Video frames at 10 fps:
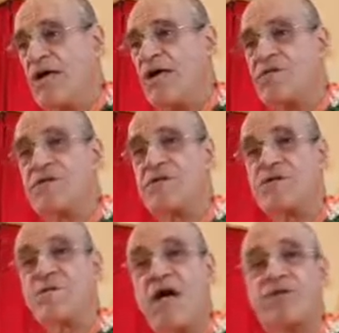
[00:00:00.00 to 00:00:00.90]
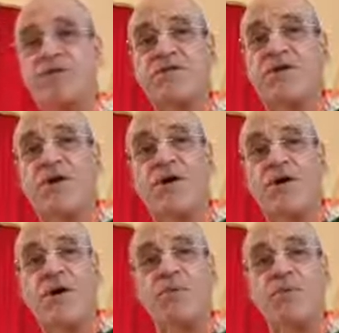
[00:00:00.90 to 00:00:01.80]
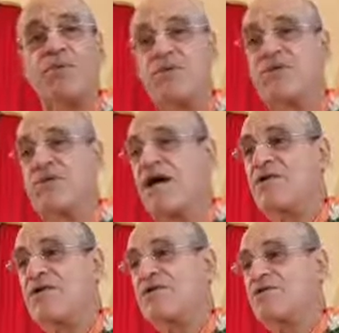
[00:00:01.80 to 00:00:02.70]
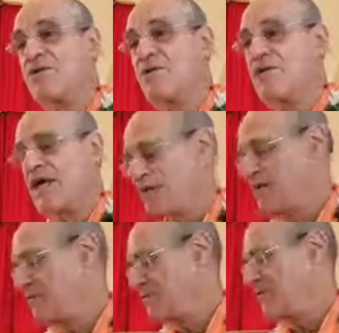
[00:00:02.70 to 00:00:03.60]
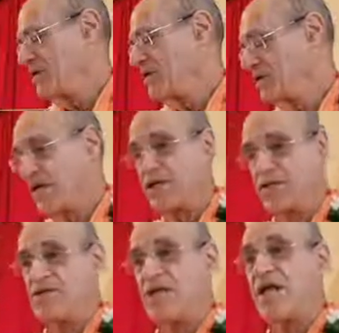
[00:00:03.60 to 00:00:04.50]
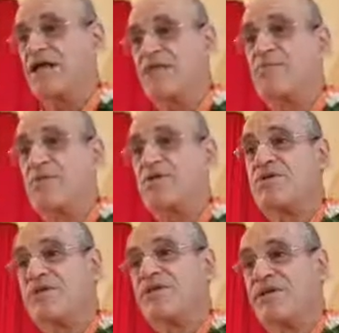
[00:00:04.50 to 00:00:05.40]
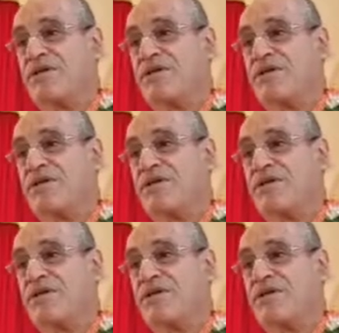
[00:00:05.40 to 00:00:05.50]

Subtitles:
they have this process to open up the chakra. You know, they actually, it's like a snake they picture.